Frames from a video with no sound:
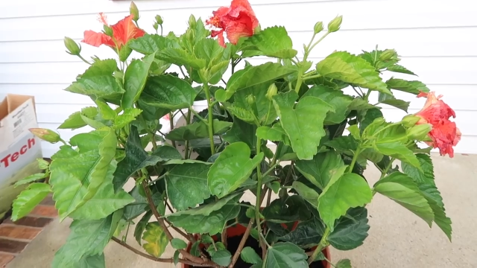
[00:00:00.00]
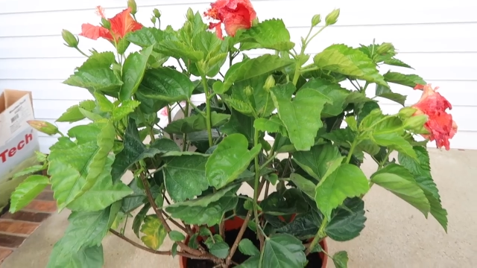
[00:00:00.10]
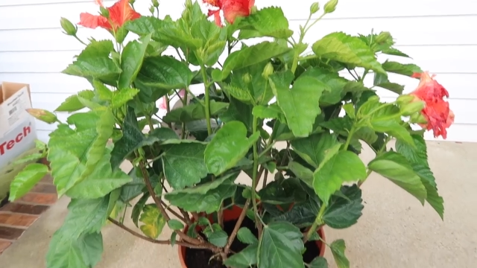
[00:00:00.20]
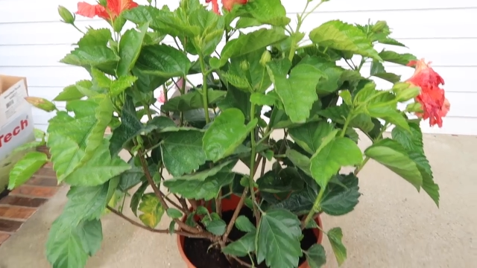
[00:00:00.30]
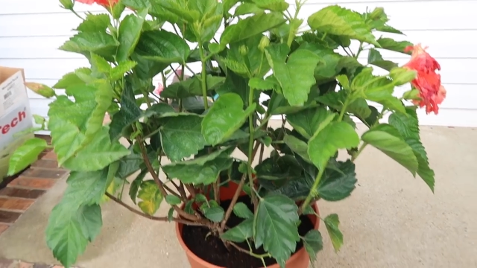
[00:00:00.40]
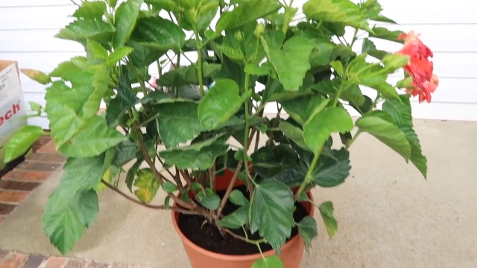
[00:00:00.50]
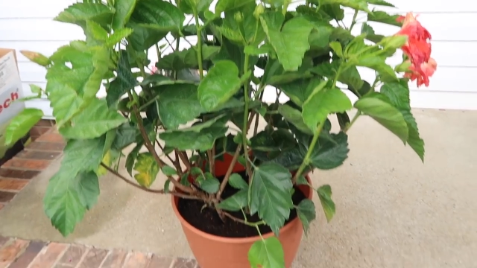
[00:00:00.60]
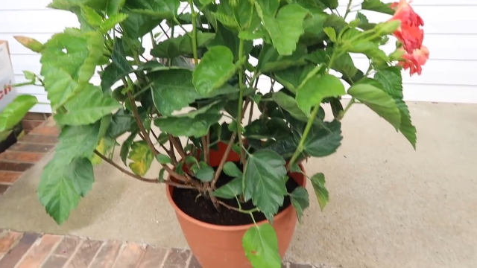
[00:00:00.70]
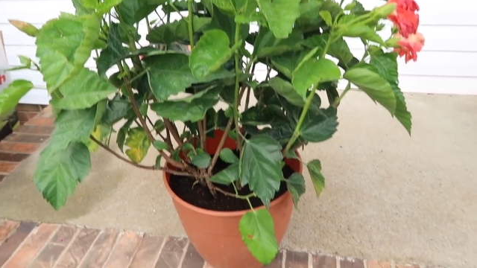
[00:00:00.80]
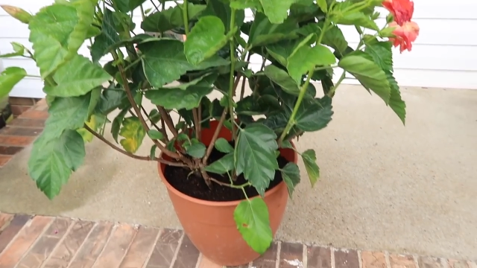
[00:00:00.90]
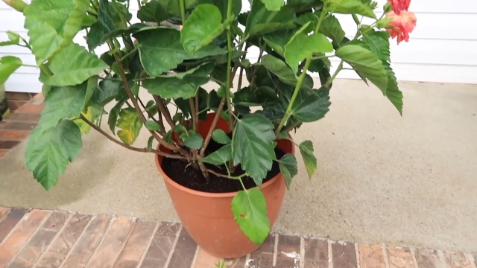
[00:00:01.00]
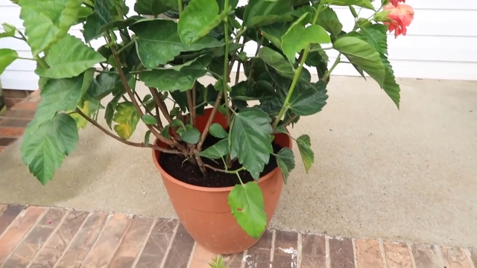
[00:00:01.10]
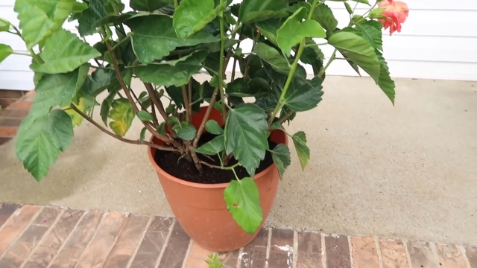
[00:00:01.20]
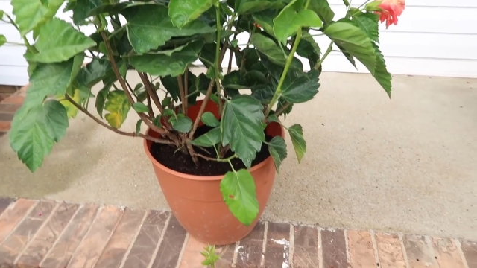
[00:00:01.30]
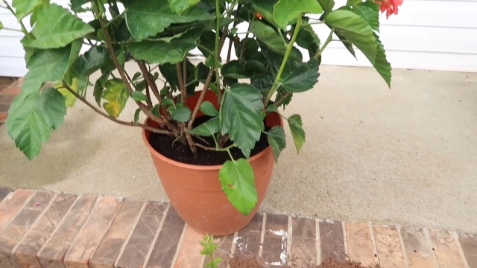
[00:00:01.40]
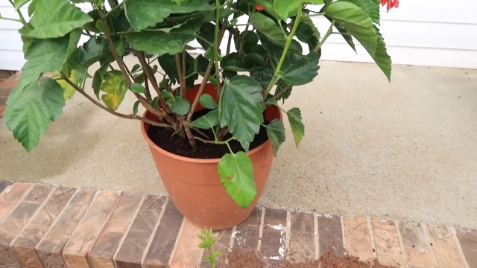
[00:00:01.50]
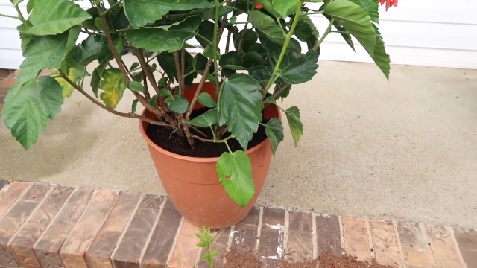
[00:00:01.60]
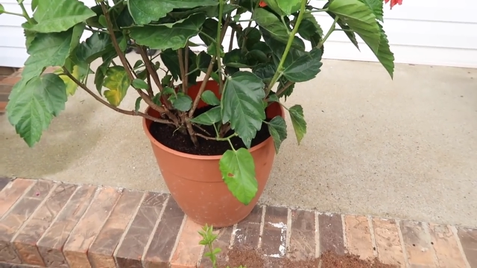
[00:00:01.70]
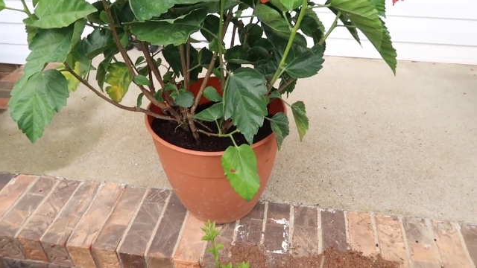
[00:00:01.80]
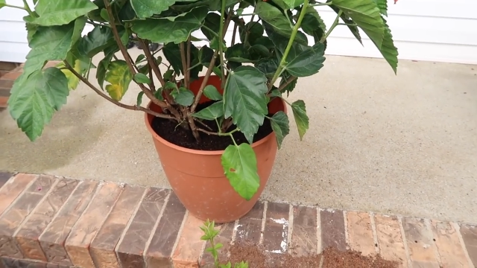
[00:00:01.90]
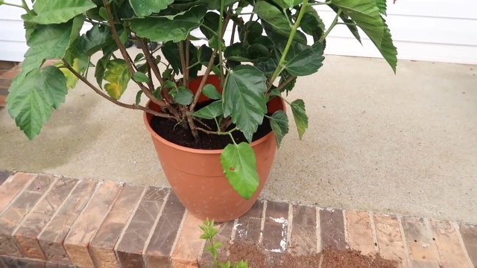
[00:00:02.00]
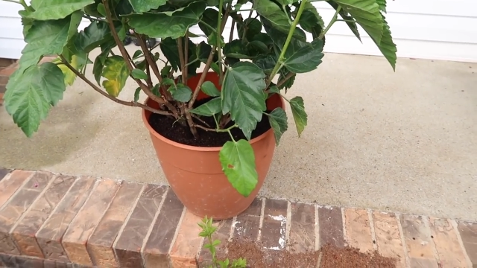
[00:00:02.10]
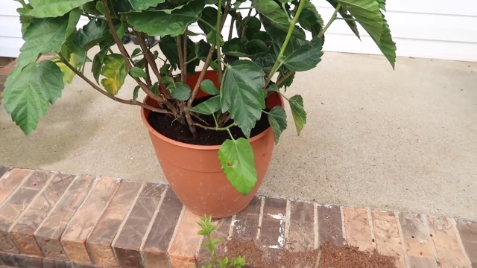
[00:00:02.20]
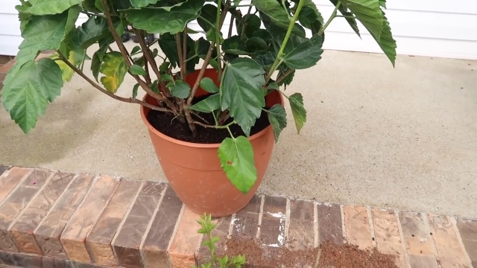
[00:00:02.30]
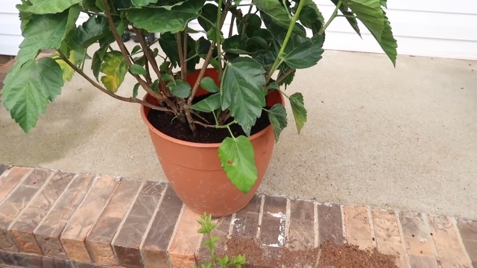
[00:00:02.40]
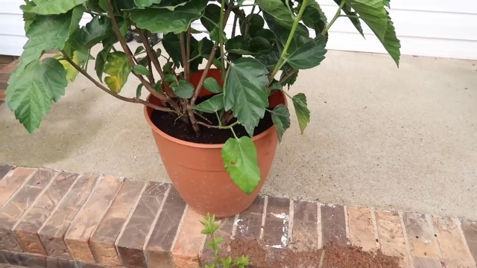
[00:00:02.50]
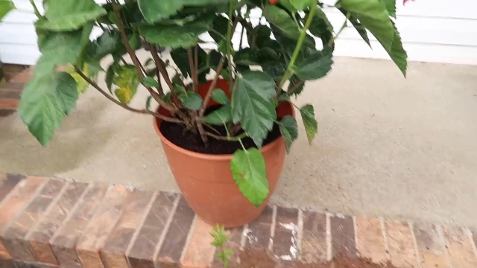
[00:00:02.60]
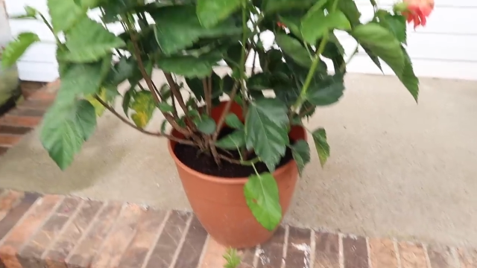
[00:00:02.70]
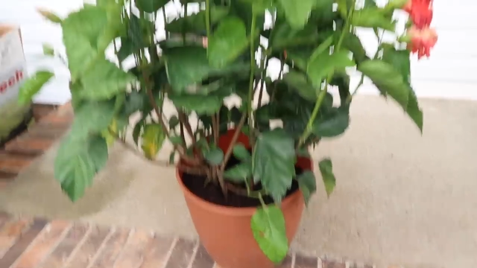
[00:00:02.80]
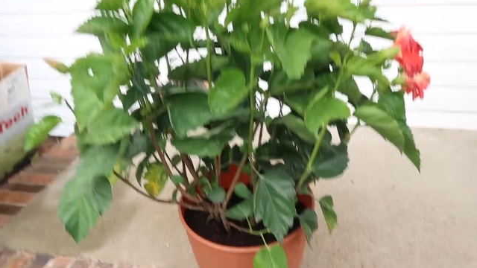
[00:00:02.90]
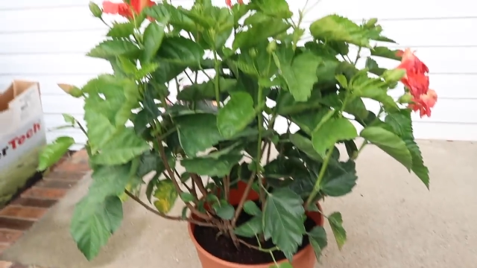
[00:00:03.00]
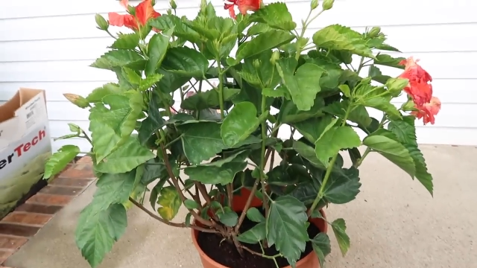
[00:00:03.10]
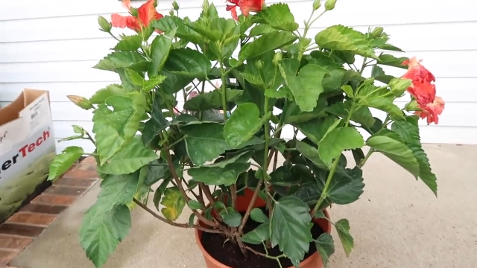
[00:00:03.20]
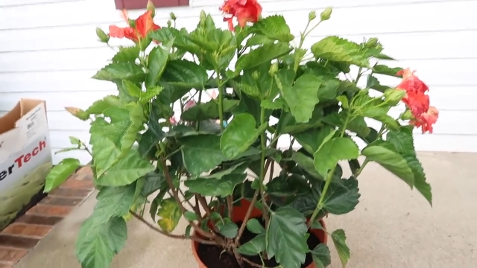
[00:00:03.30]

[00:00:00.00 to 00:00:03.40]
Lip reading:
(no speaker visible)